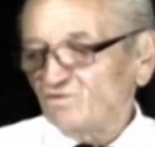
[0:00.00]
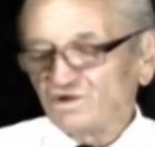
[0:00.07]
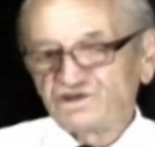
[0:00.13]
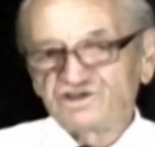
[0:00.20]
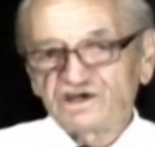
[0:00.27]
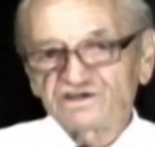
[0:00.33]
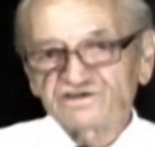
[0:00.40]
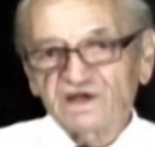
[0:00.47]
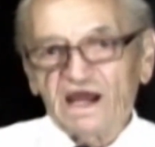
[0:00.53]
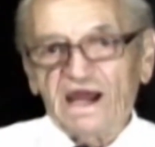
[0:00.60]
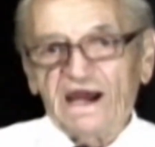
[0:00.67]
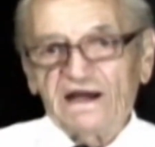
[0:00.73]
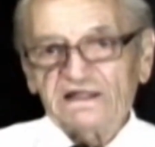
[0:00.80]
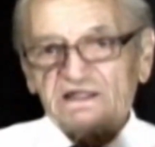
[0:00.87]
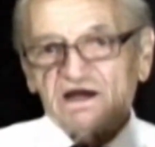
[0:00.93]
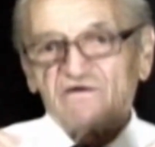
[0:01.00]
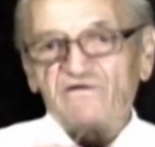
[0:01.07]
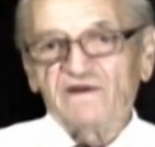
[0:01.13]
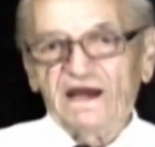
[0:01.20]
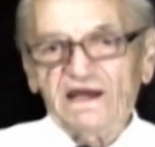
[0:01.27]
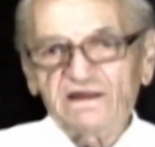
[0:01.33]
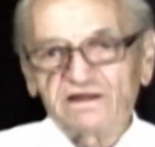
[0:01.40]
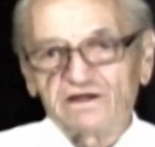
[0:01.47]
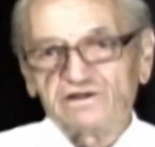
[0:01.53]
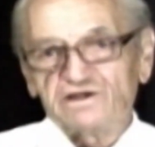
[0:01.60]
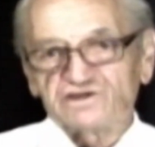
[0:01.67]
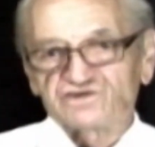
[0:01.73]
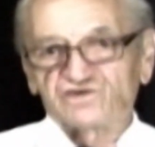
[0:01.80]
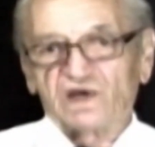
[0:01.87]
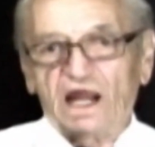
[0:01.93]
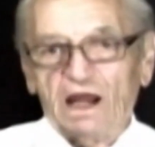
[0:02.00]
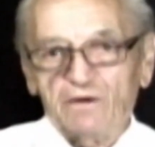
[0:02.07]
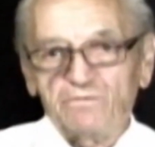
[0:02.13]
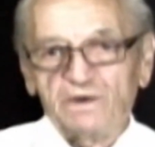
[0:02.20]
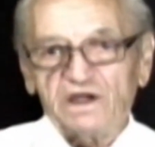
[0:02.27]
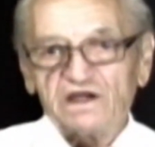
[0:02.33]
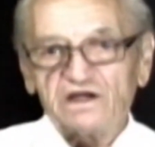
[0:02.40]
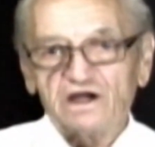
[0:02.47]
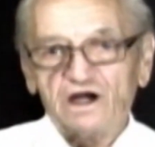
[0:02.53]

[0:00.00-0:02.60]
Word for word: we just had a lady describing.